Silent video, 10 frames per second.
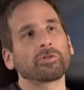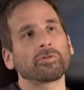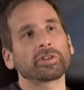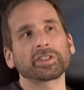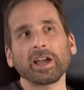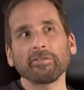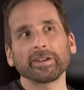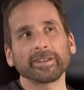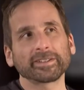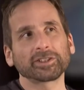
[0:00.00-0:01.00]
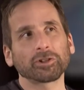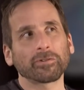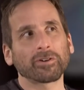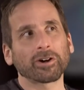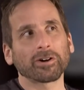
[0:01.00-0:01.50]
So the siren is
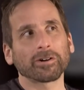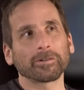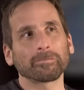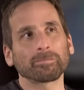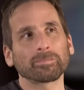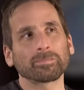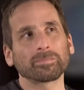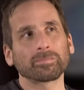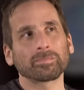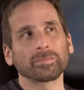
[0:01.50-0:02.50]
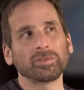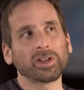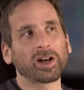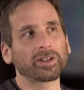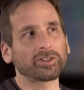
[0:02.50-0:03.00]
sort of our
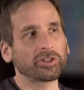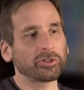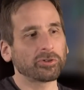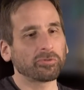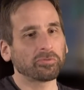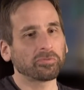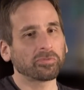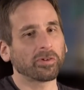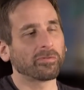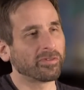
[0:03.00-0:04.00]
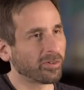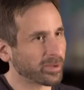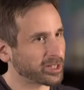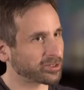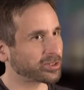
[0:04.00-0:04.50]
nod to a
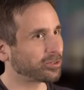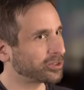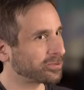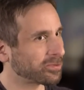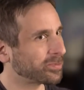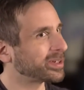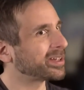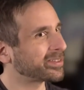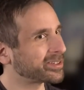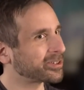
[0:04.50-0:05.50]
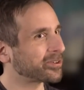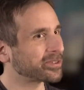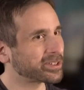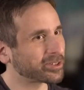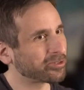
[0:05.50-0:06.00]
major social movement at the turn
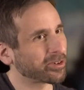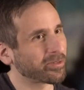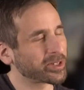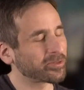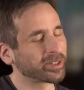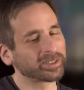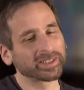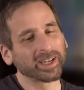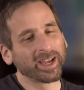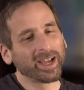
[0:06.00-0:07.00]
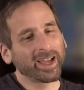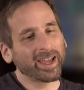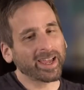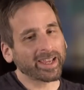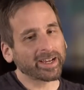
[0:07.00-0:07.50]
of the century, which was
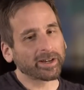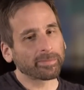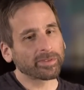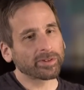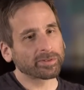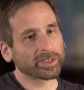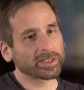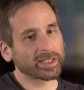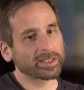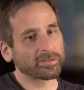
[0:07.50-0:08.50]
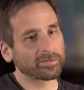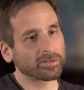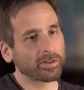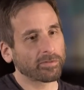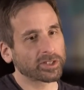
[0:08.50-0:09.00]
a um, there was a sense of,
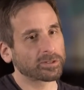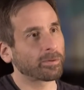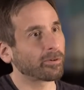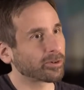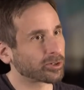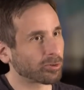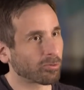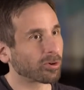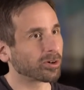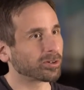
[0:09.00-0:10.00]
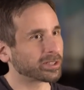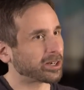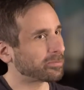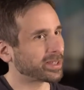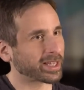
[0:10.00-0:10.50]
of the spiritual world.
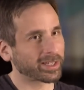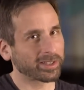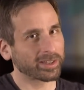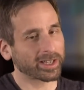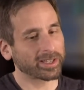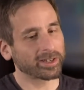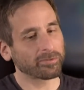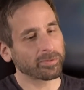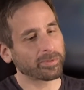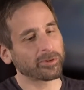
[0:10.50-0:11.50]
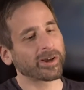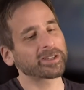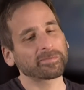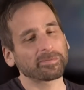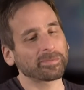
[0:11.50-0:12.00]
I don't mean like like you know when you
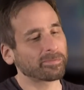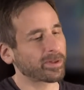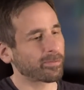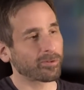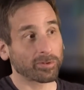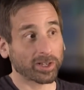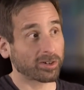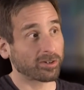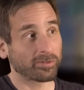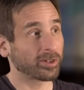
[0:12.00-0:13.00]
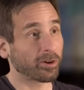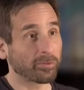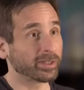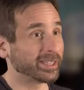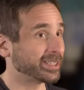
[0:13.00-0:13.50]
ask people like, oh, you know,
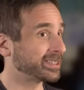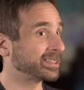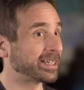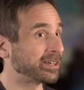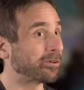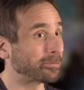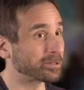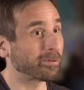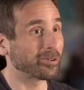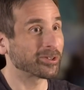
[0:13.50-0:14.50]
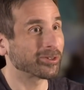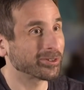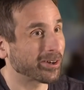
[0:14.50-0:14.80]
are you religious? They say, no, I'm spiritual.